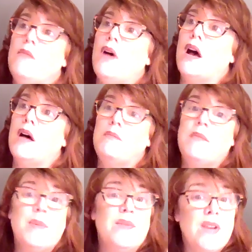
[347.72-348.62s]
uh,
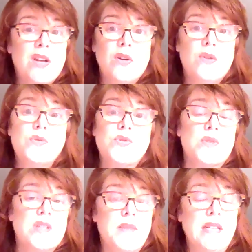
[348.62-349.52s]
maybe videos or
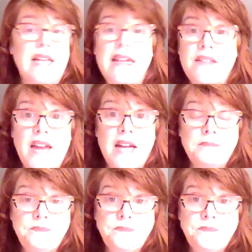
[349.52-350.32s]
something like that,